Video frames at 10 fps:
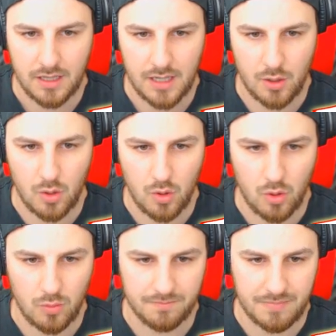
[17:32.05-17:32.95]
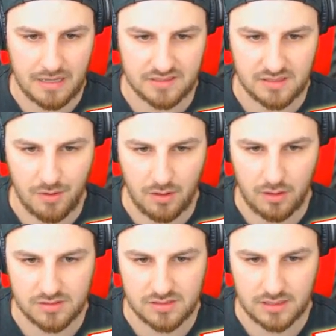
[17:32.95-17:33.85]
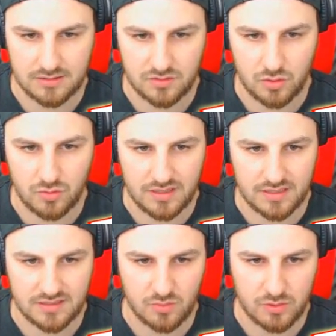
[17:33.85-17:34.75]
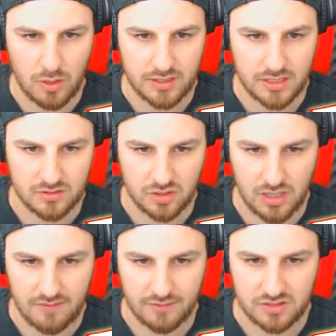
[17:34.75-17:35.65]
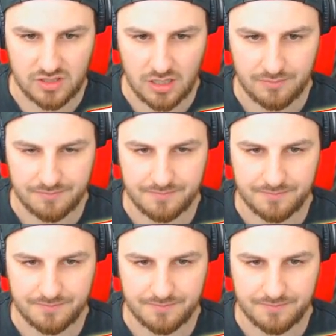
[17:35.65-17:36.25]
Eyo, bouncy balls, let's do this. We want to get to level six.